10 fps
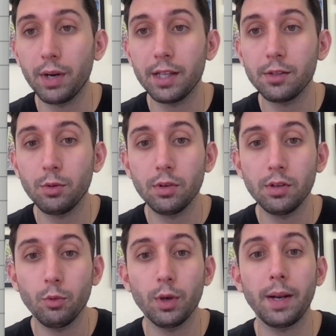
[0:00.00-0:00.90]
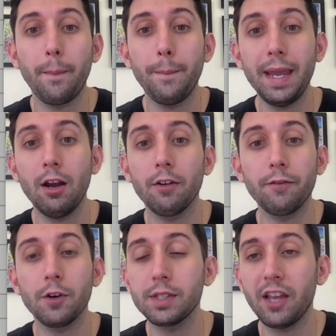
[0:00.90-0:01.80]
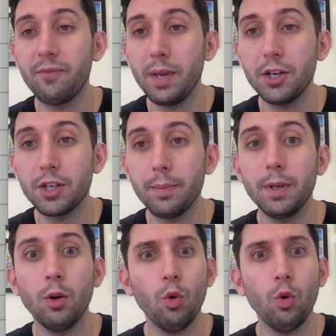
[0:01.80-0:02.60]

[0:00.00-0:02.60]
brand store. We're going to make our first FBA shipment,